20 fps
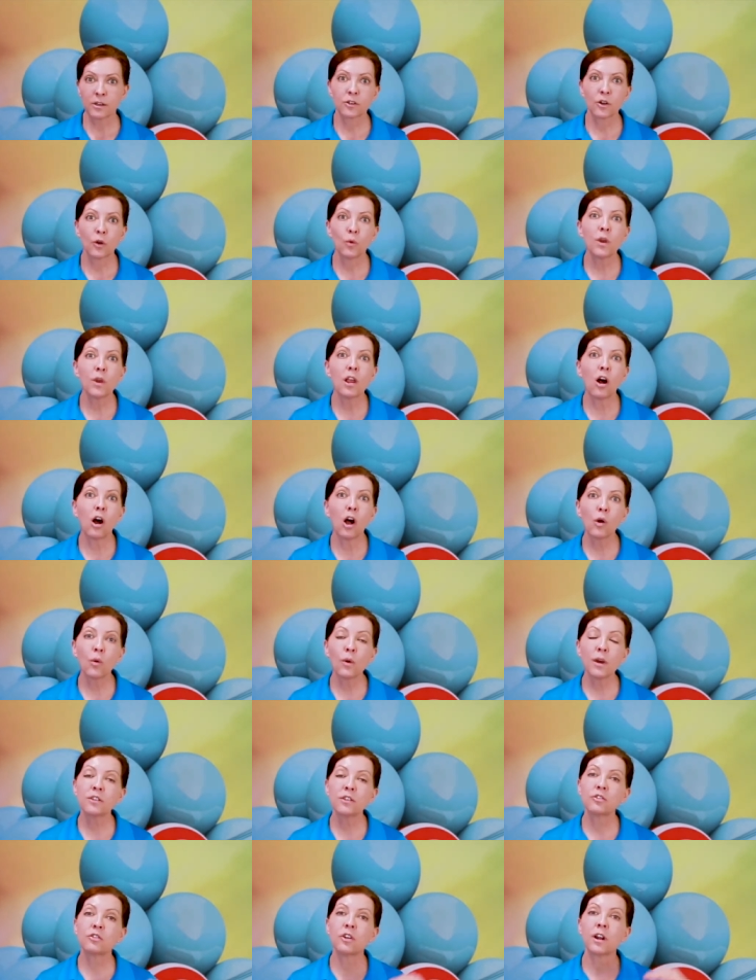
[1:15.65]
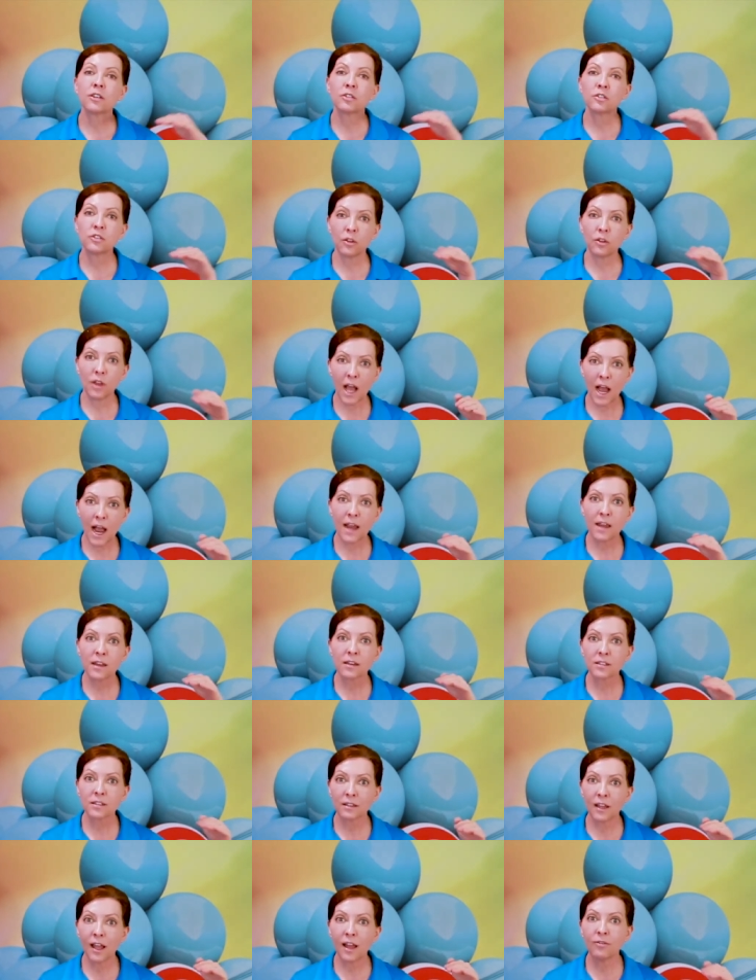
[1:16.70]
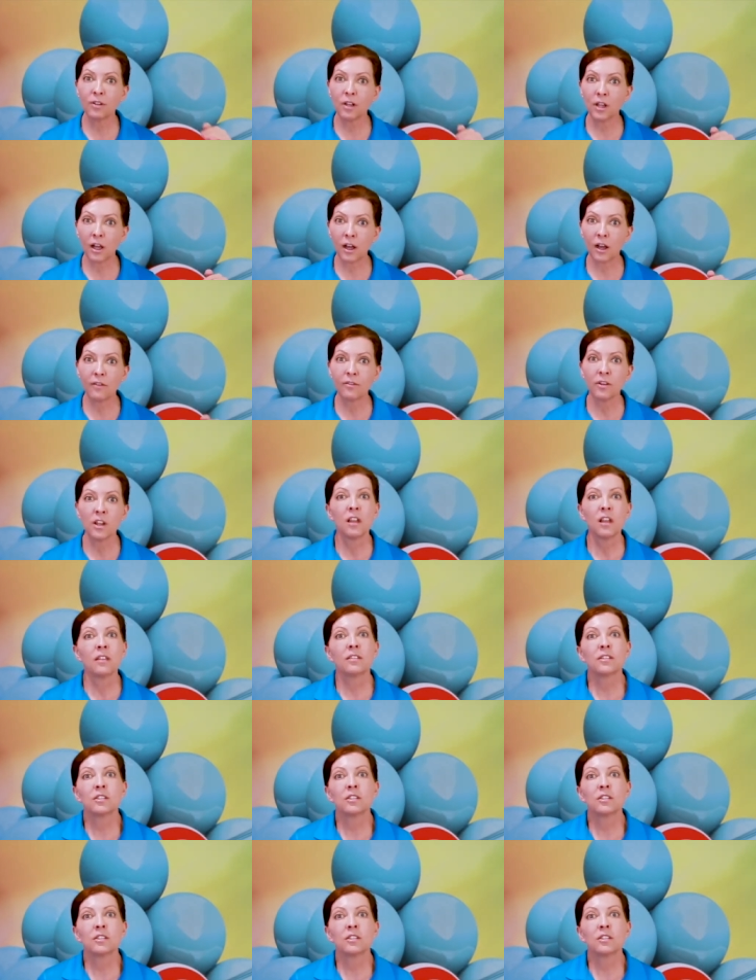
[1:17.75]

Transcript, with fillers: So we always dress to the highest level of,